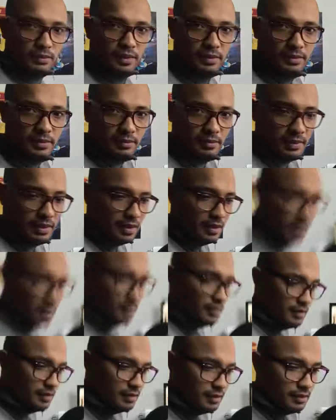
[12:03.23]
Let me make
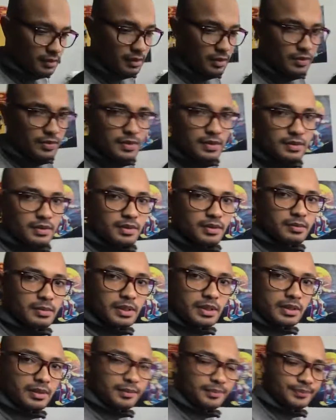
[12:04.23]
this closer to
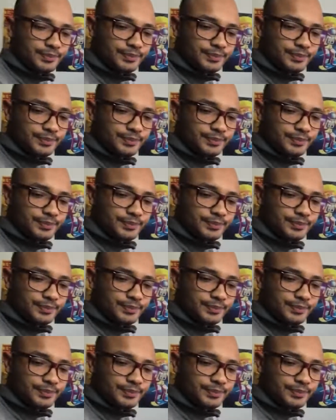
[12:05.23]
me.